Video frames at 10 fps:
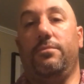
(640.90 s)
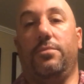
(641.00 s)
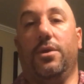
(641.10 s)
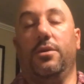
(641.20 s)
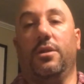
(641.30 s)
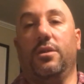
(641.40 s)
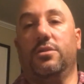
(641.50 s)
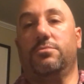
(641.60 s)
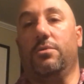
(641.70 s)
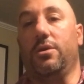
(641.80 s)
But I think
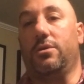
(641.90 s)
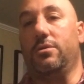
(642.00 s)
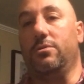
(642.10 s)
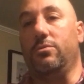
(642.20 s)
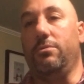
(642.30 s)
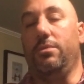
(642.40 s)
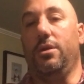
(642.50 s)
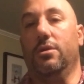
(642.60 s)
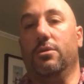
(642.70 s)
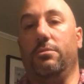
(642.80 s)
this bike would
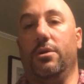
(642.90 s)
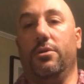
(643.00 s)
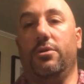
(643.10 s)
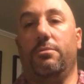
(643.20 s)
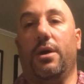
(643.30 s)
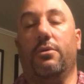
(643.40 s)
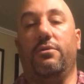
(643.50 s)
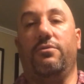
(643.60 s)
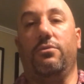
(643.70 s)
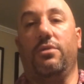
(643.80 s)
be a little bit
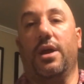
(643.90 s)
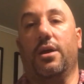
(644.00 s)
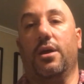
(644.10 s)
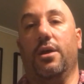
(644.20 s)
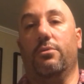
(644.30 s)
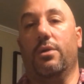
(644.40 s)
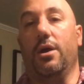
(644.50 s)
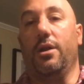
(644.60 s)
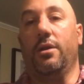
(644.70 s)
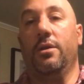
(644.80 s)
underpowered for that kind of
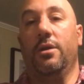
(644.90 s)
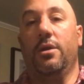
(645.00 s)
riding.